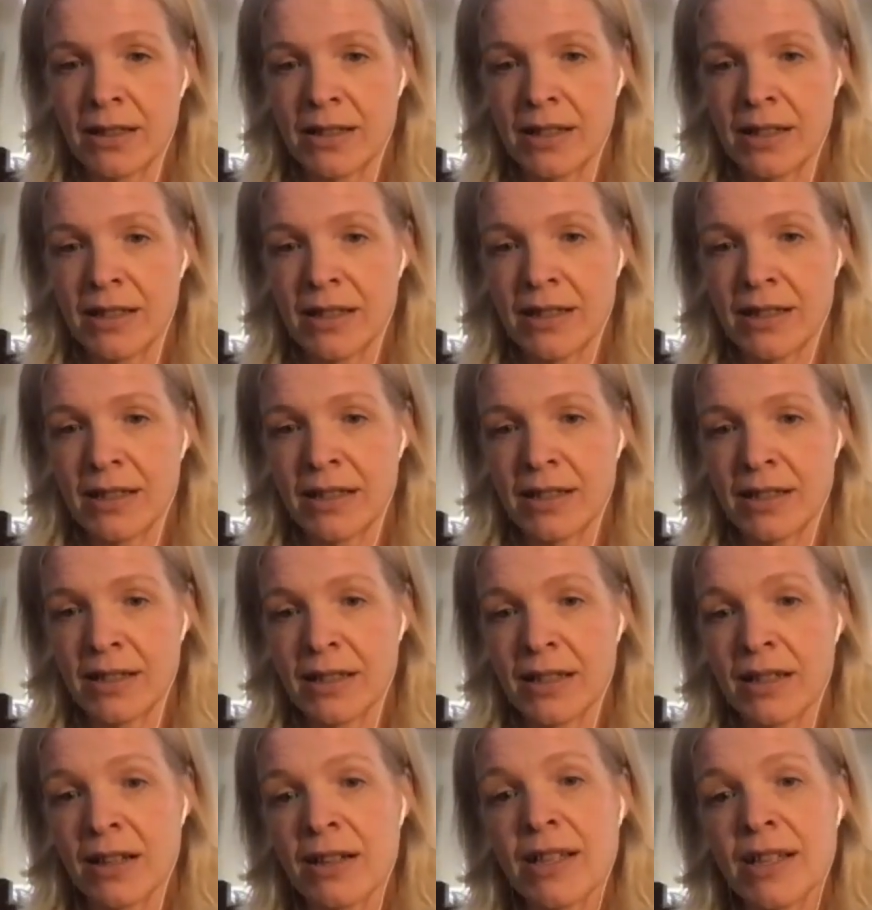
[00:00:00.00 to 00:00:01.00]
uh,
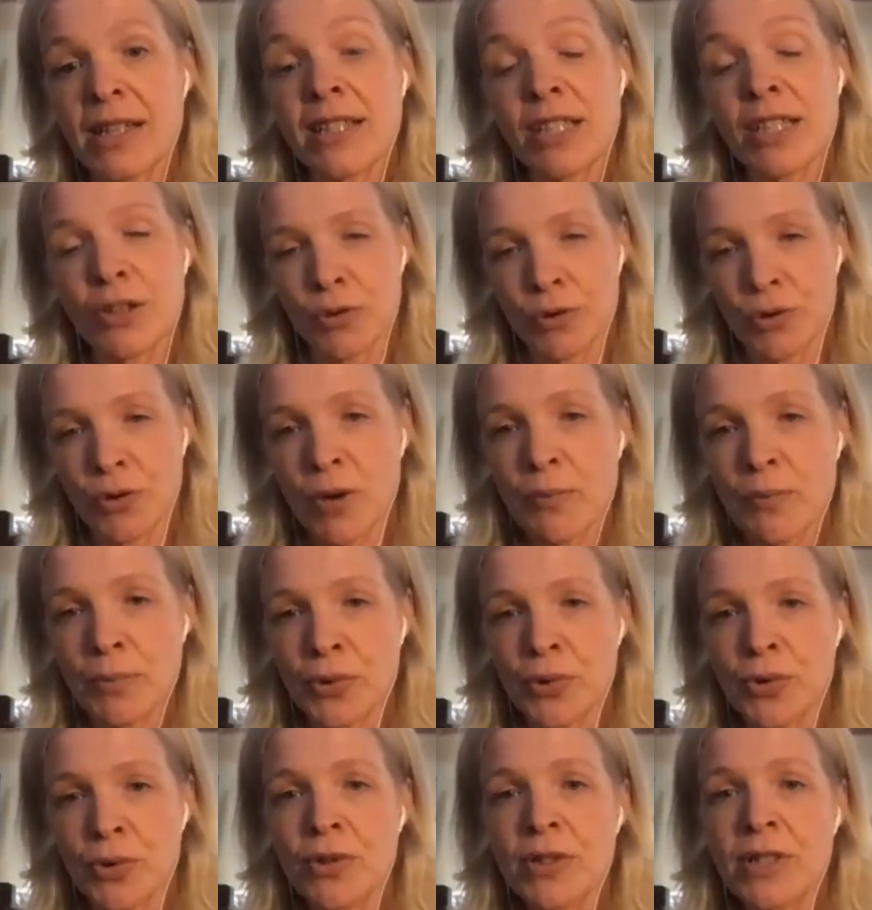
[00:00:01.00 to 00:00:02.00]
clients that were on
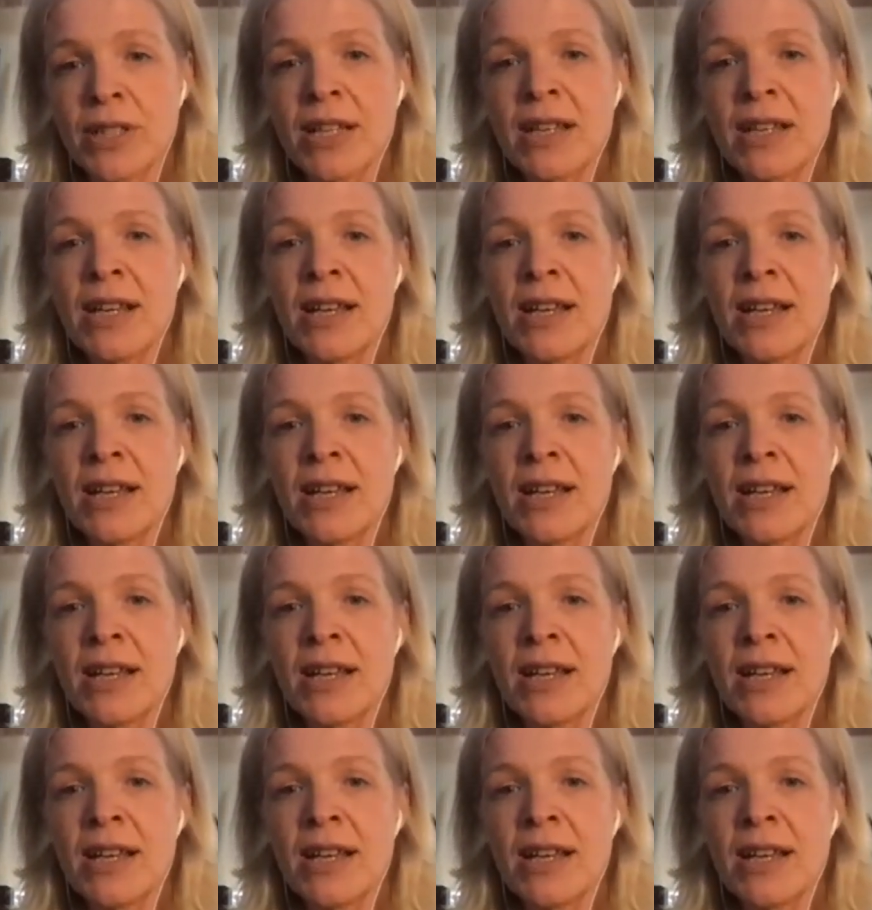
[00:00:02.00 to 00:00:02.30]
board,